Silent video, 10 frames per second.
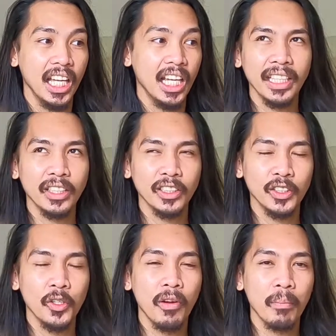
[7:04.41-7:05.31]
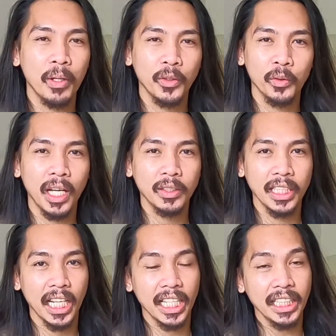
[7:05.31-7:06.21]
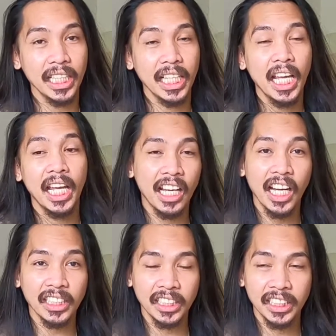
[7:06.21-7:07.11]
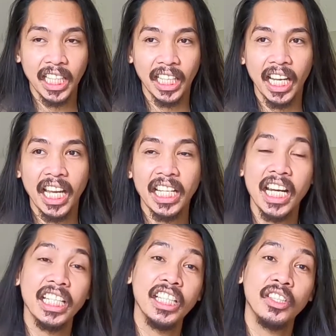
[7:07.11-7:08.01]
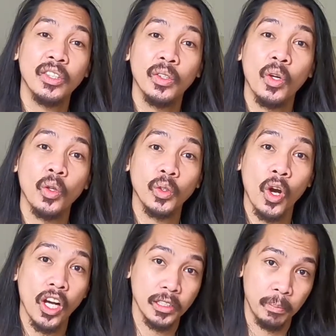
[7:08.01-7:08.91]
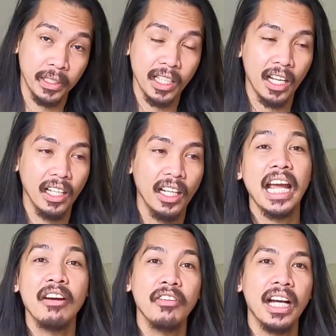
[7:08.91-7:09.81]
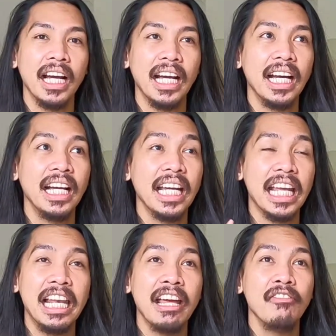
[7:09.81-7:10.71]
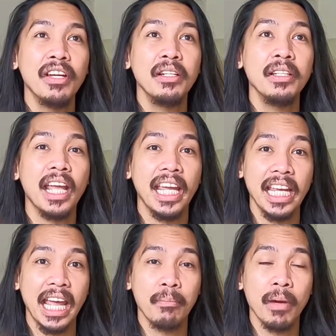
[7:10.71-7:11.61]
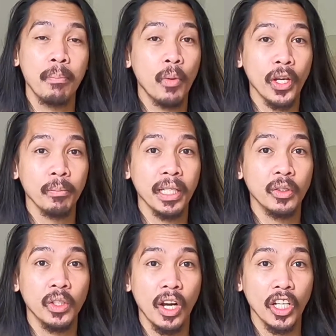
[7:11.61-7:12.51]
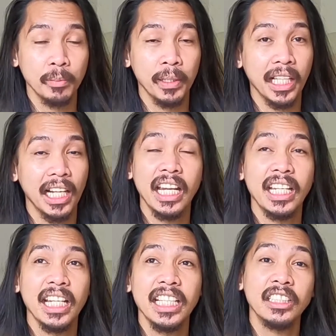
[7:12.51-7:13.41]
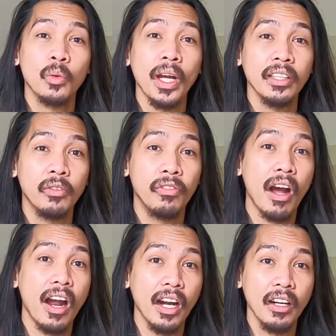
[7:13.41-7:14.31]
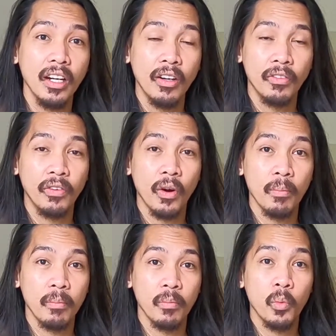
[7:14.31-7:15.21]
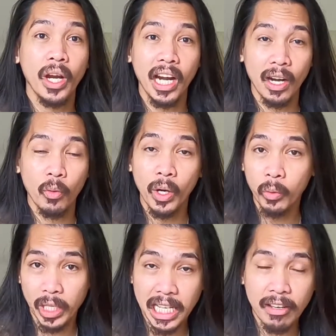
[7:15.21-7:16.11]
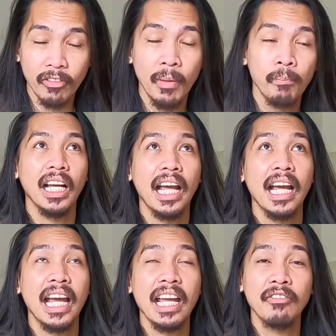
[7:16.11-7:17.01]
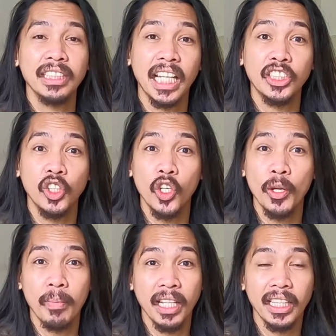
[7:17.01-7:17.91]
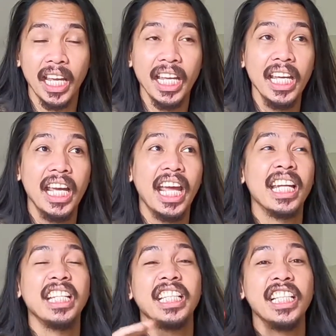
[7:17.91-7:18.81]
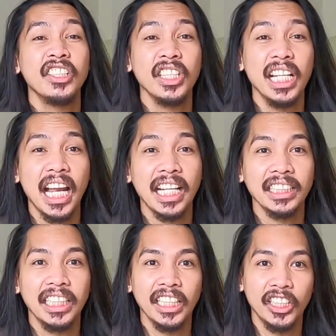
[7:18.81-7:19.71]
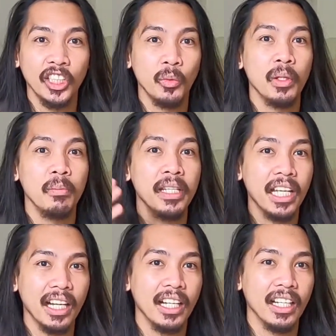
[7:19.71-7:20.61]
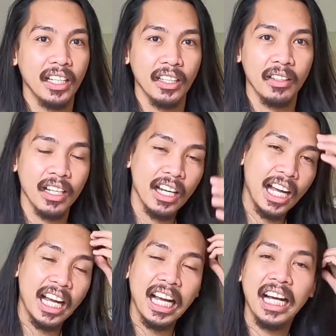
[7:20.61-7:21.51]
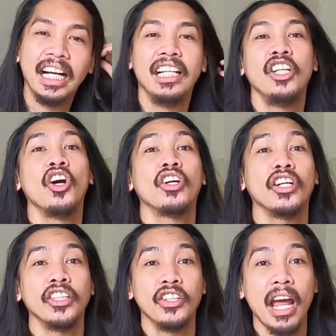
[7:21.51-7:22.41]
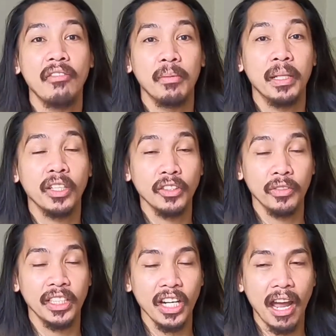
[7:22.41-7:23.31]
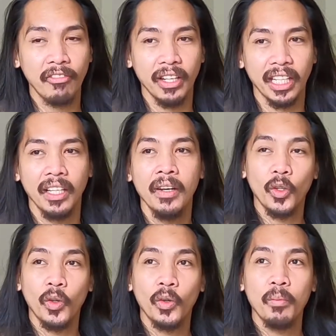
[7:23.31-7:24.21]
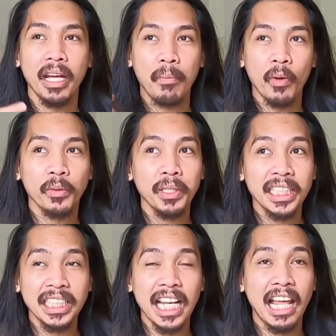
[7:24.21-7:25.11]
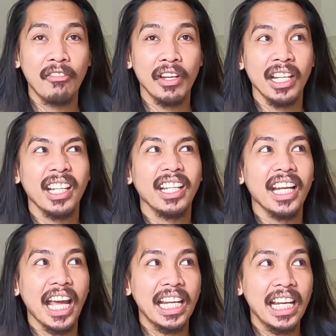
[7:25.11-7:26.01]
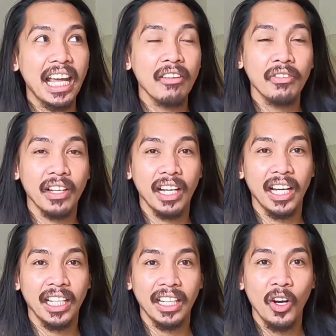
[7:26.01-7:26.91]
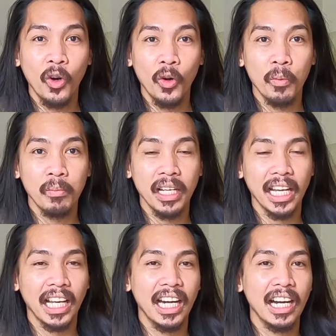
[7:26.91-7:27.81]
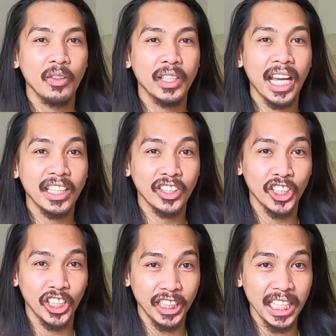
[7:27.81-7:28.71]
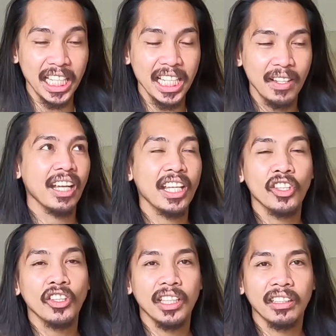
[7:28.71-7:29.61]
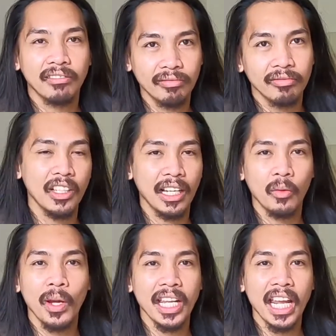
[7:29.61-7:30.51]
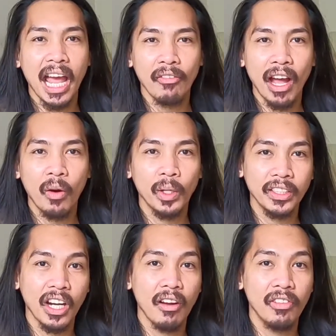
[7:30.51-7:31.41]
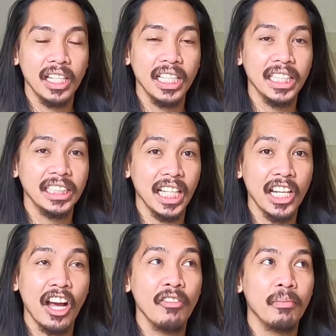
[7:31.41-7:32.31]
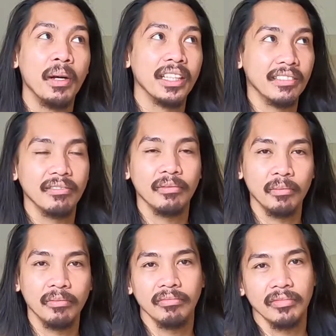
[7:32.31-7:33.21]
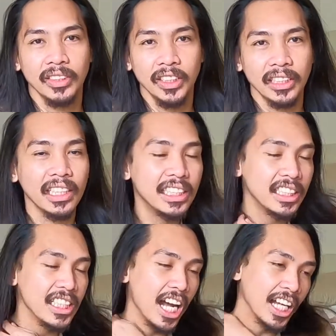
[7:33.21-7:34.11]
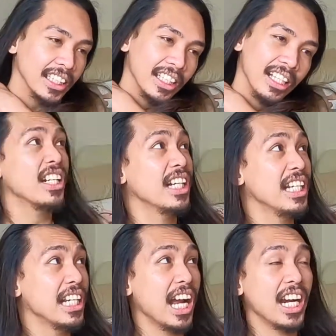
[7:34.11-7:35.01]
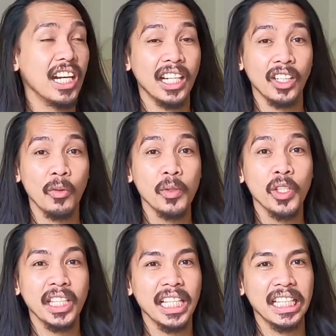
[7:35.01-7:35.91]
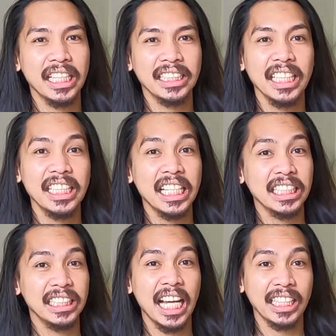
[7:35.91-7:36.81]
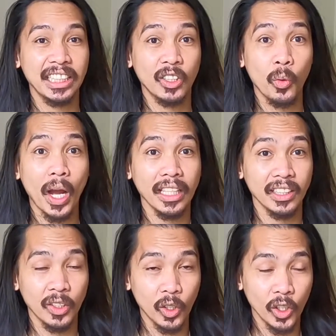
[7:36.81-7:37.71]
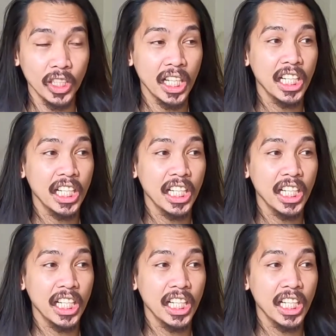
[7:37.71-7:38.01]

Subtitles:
I think it's November 2018. I got sick and then I went to the hospital. I have a 11 a.m. appointment to the hospital and then it's quite far from where we live. I have a schedule on a Monday and I didn't realize that there will be a longer travel because of the traffic. So my appointment is 11 and then I left home like around 9:30. I thought that like 1.5 hour travel is enough, but it's not. Here in our community, the signal is not quite good.